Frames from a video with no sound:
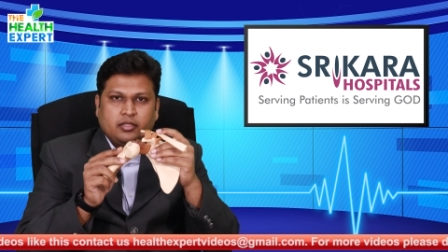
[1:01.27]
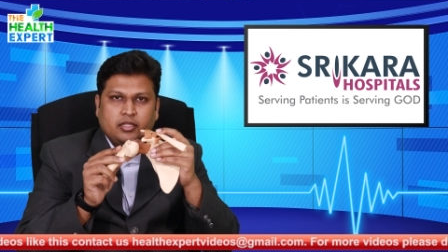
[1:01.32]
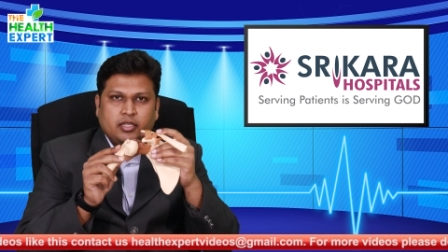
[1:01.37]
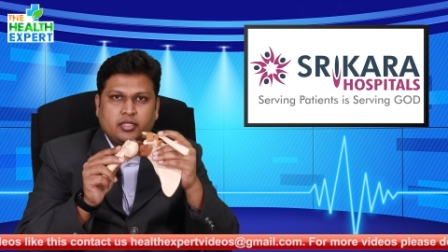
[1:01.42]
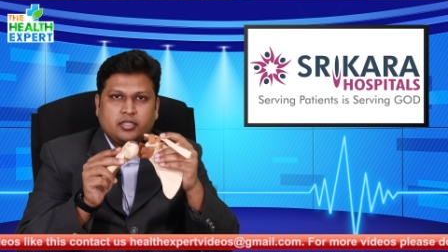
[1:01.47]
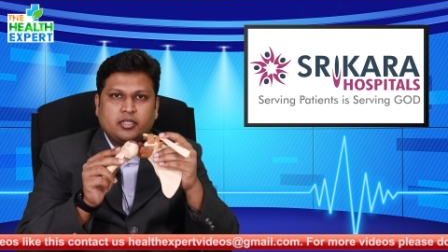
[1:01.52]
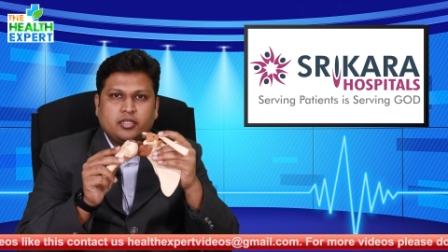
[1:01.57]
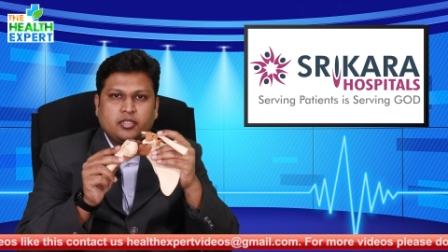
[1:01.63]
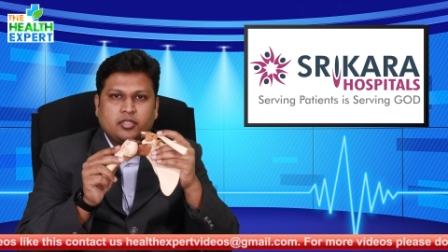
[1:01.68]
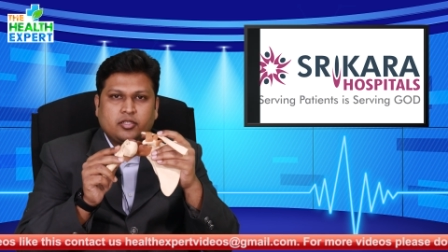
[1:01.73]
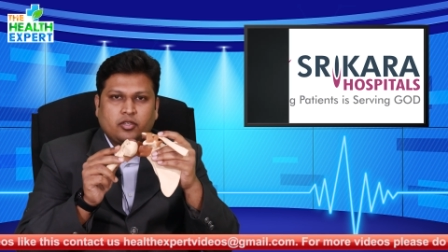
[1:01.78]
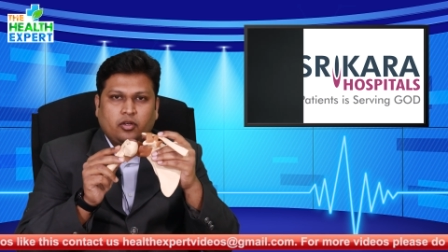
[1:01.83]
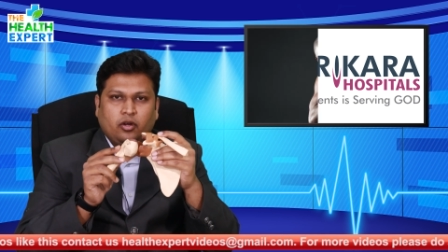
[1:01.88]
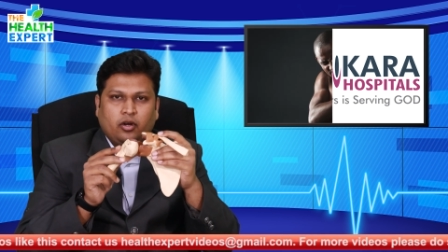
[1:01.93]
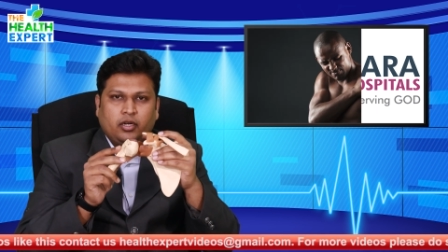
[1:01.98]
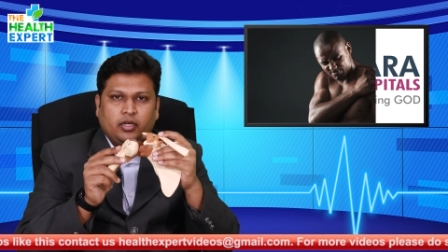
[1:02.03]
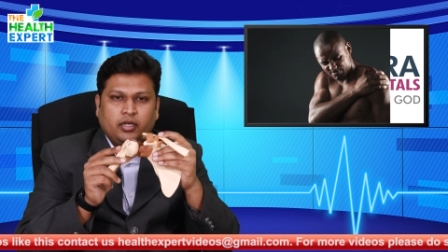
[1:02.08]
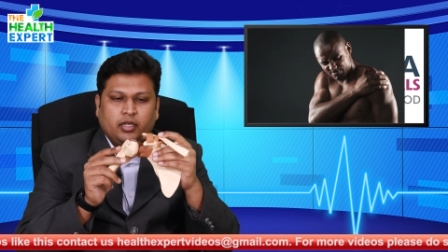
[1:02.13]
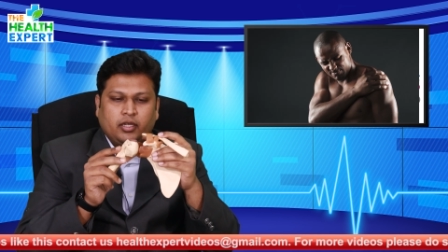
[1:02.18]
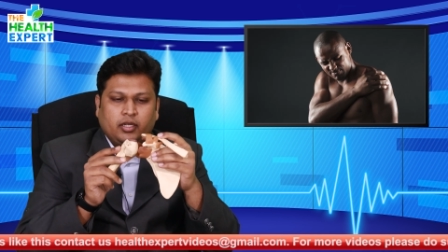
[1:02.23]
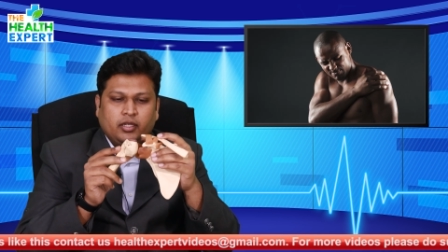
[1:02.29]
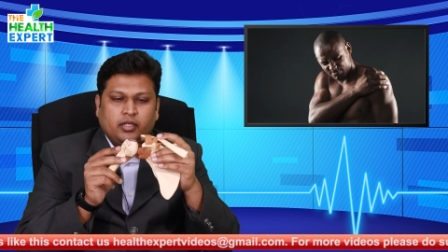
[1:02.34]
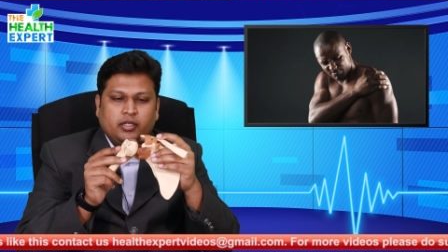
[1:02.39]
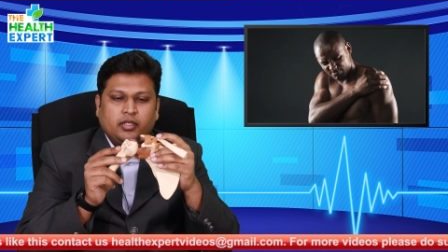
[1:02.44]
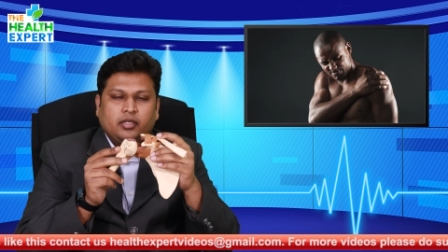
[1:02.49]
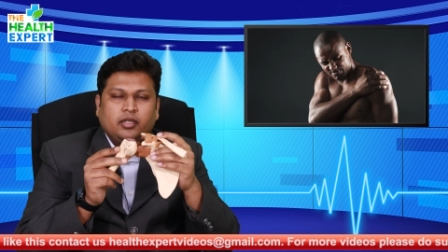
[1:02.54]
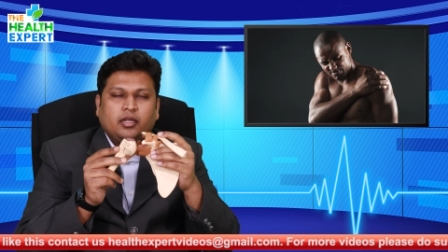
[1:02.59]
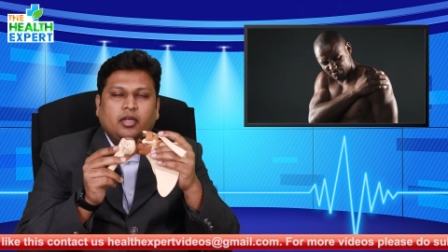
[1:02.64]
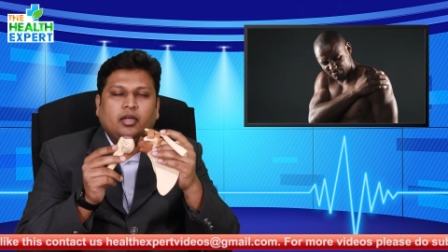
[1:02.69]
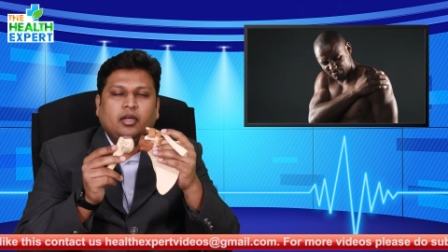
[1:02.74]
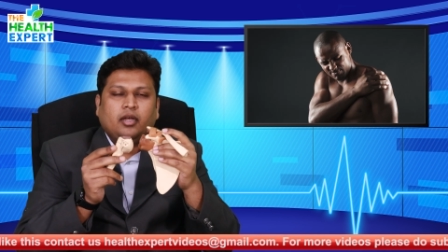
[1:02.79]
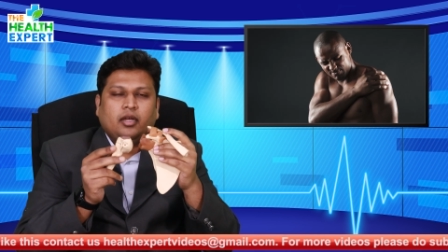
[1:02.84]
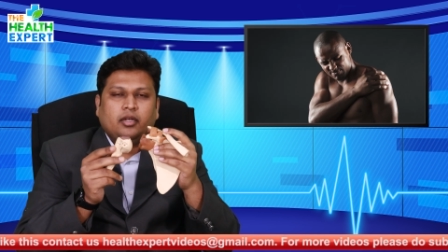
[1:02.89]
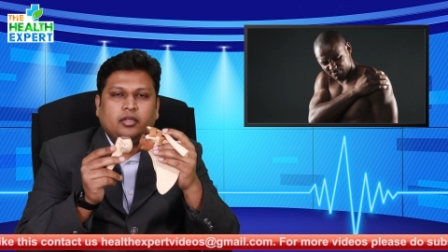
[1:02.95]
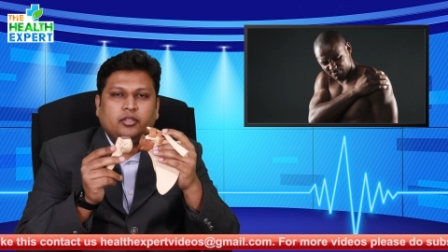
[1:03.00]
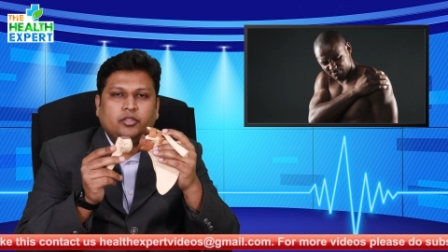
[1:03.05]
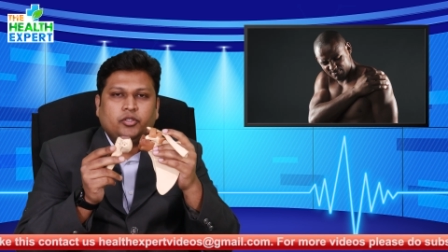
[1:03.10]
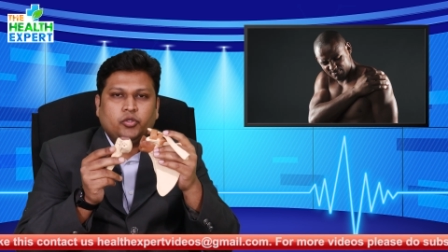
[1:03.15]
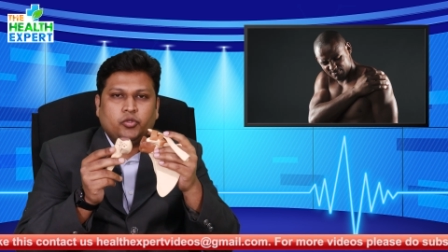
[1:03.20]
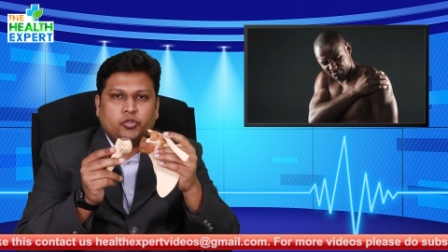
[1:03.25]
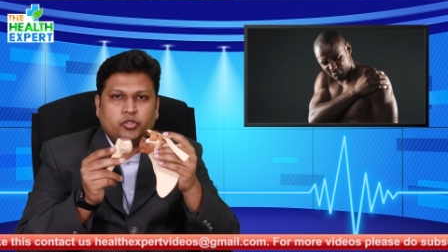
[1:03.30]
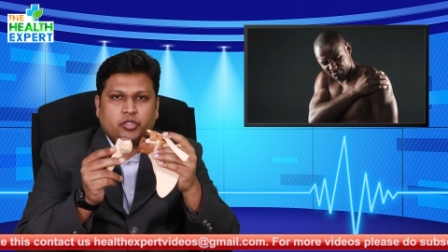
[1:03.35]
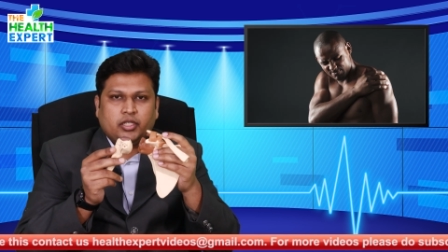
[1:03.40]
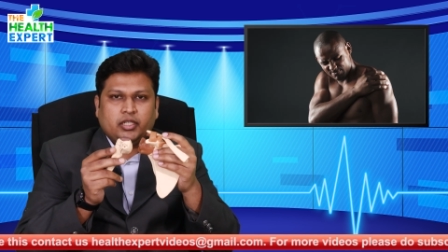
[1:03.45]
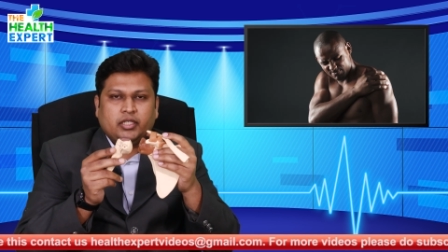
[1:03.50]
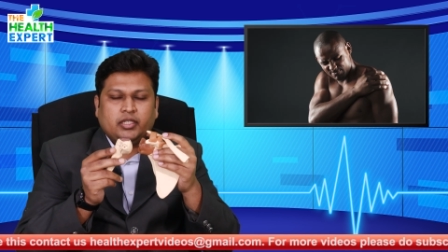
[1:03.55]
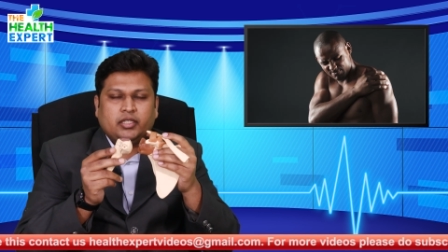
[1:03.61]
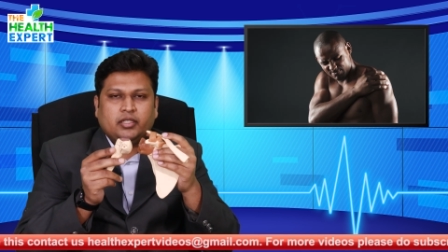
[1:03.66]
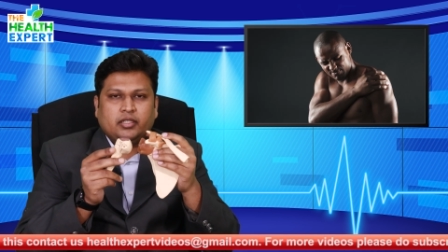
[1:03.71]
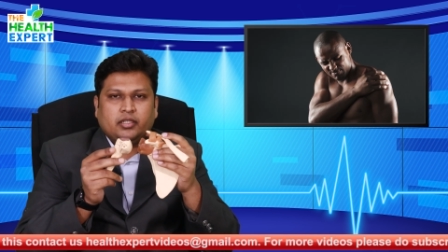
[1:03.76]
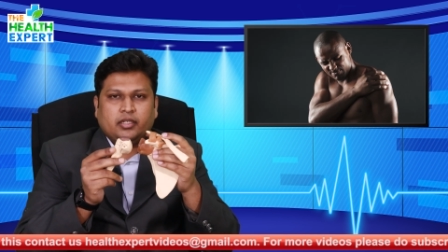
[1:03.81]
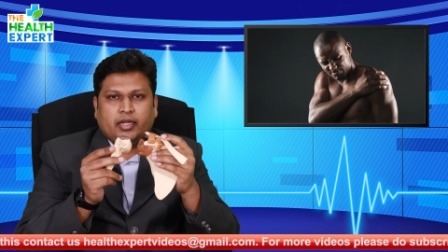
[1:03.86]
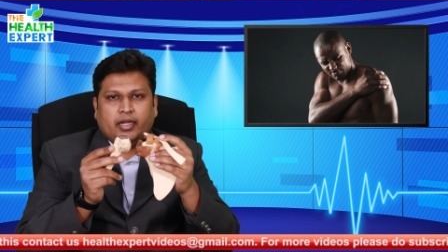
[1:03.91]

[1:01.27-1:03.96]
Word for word: this is called, usually